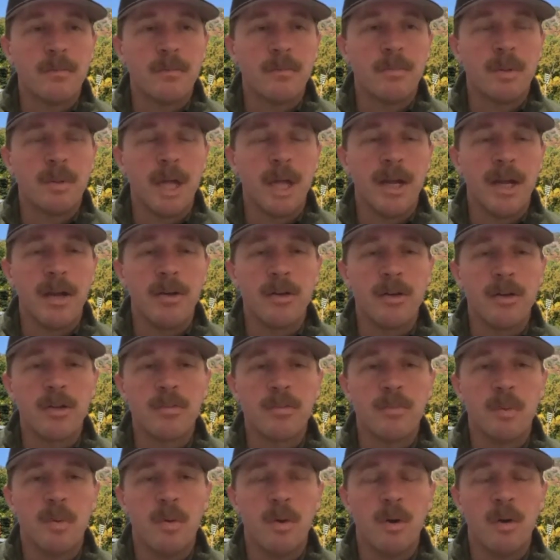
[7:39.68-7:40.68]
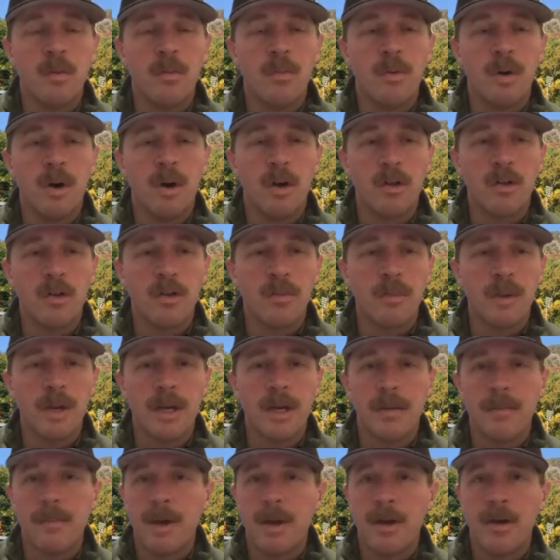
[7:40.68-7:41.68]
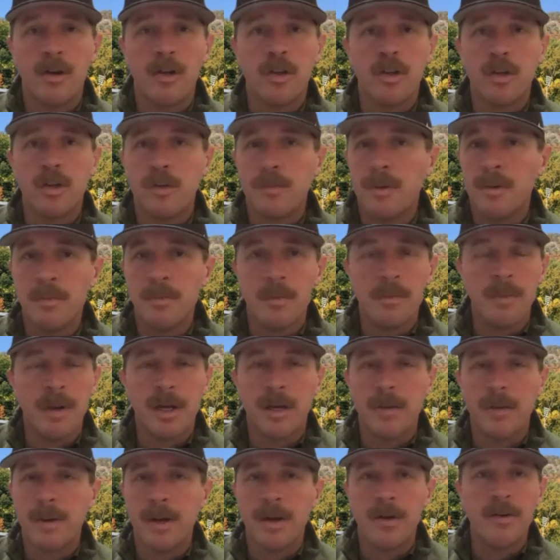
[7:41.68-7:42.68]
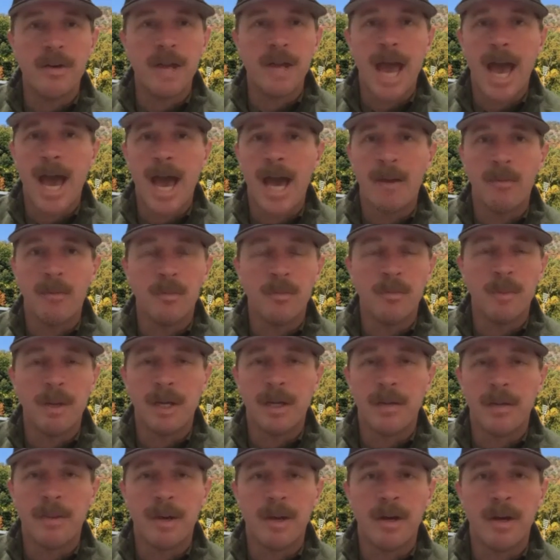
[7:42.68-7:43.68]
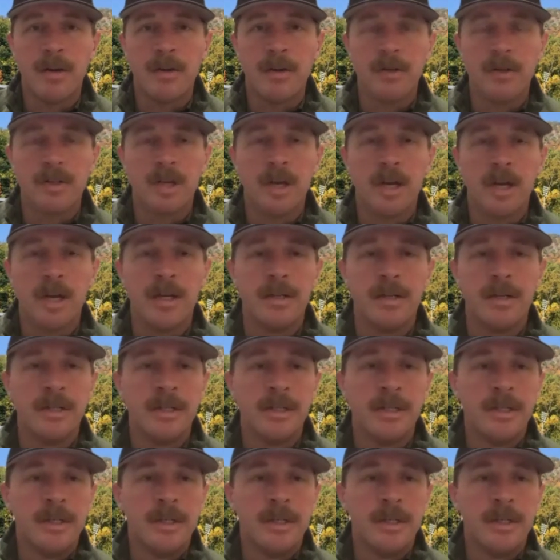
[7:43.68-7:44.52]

player in a sport will also make a better human, will make a better dad, will make a better son,